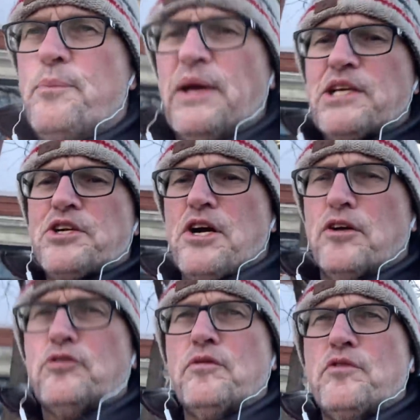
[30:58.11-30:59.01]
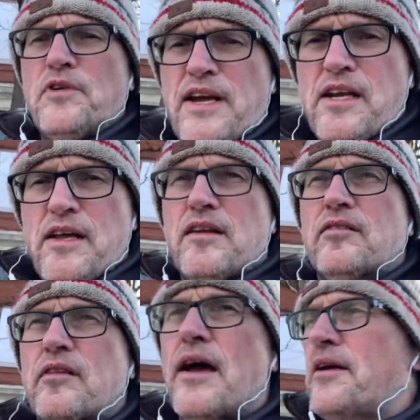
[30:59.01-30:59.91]
big chunks of Greenland
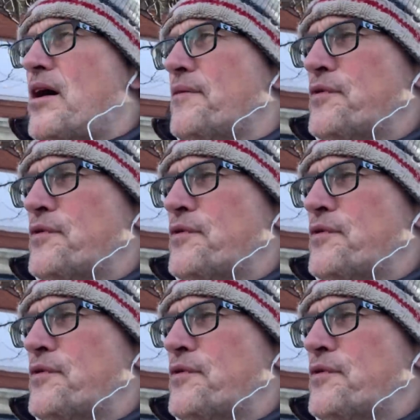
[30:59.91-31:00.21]
slide off